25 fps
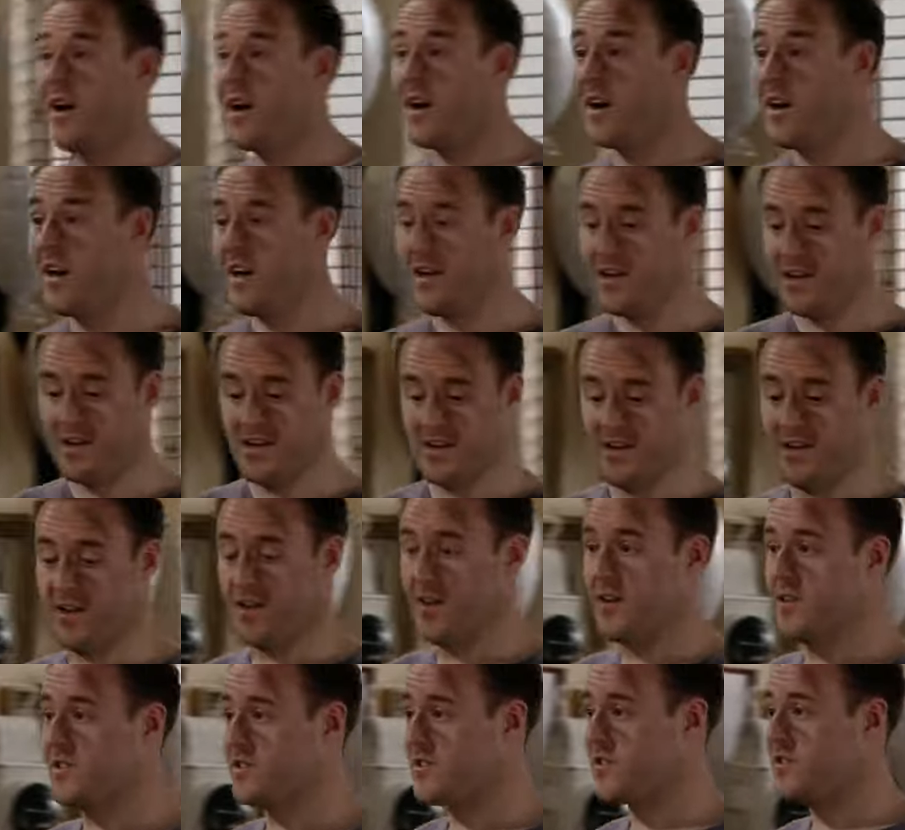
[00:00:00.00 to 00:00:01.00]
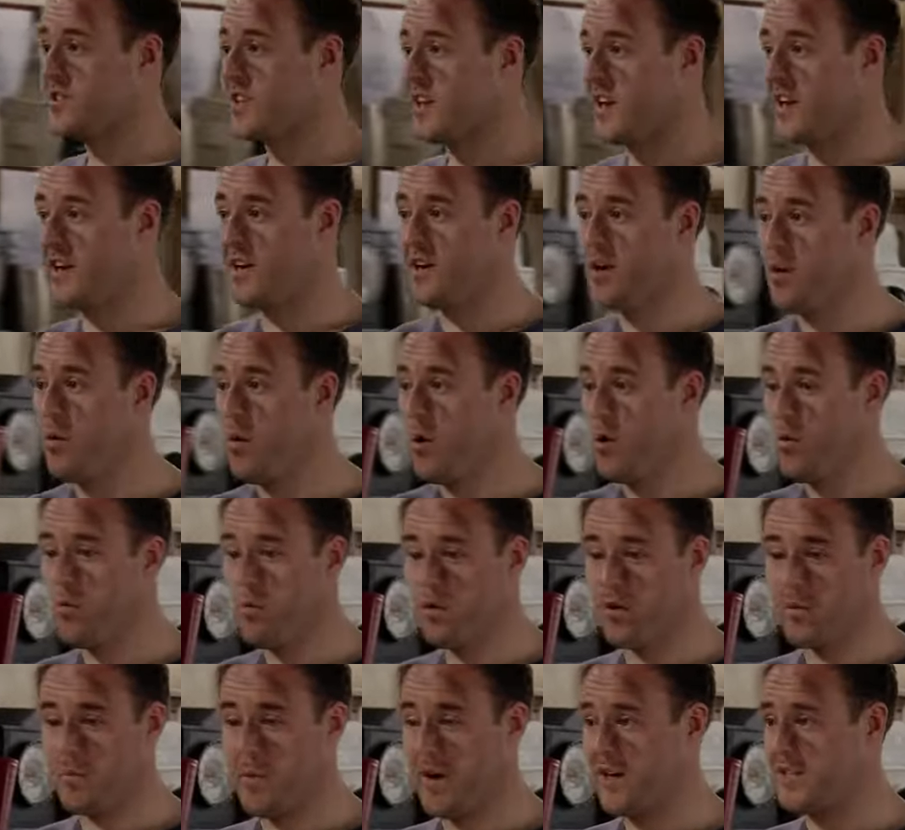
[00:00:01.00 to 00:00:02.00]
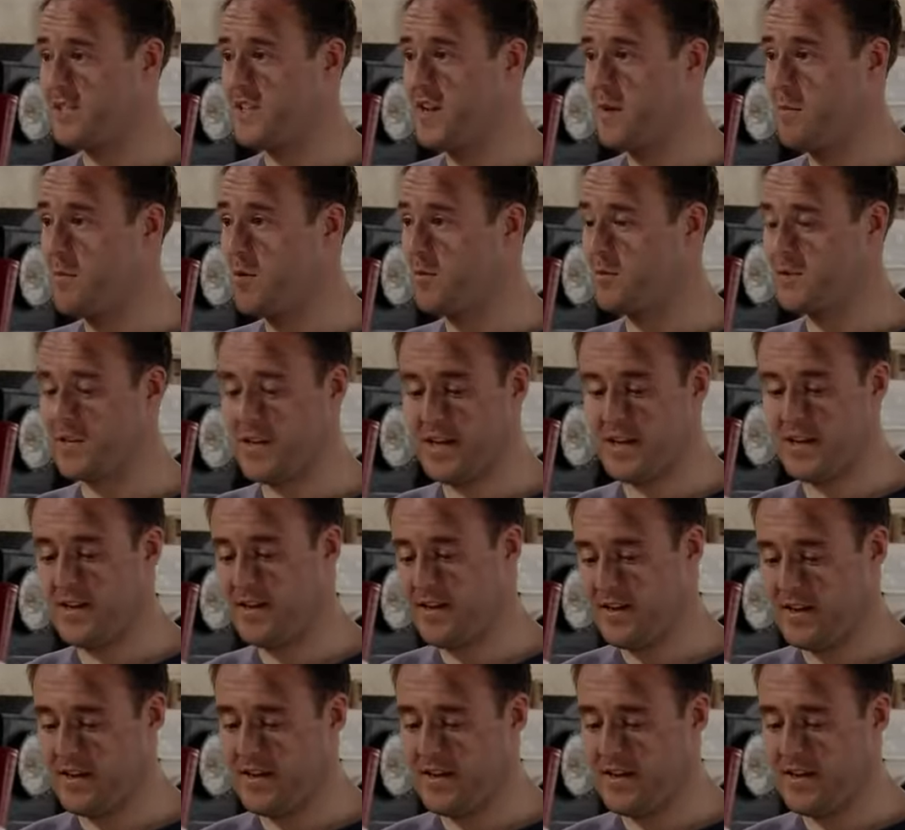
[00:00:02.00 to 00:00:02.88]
Hiya. Just to let you know, already passed the MOT.